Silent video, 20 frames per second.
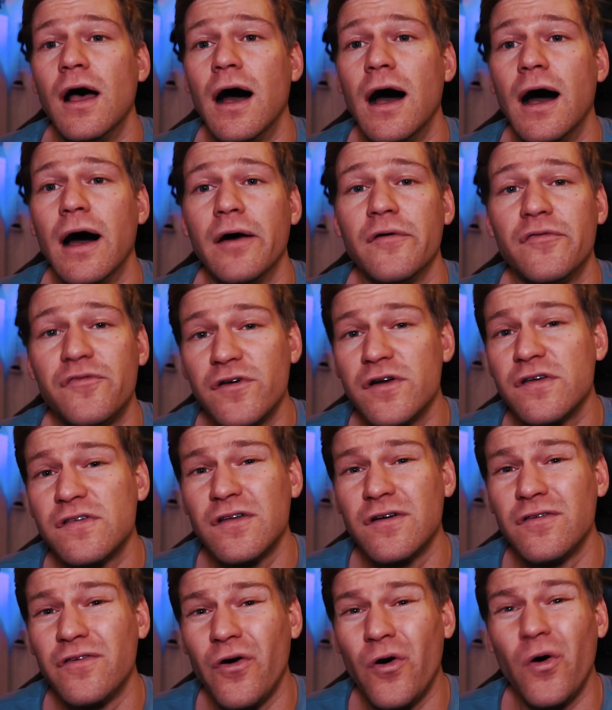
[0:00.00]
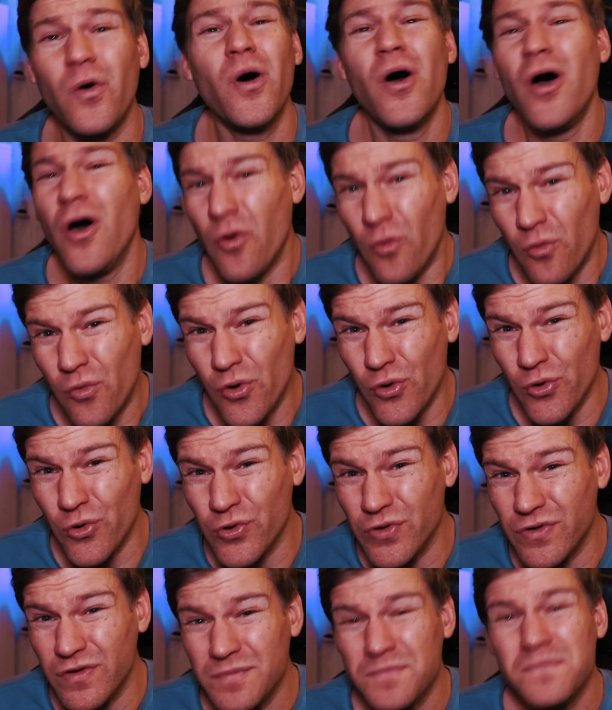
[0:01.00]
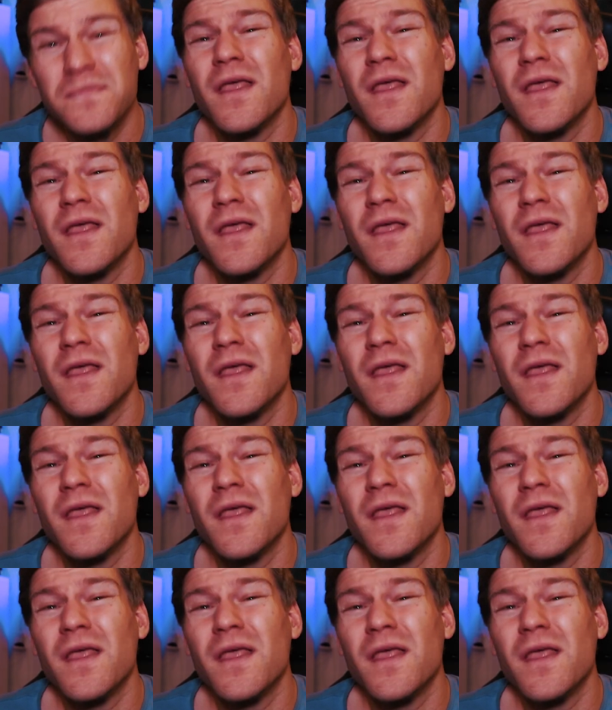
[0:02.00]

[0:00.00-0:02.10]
Uh, first of all, rude.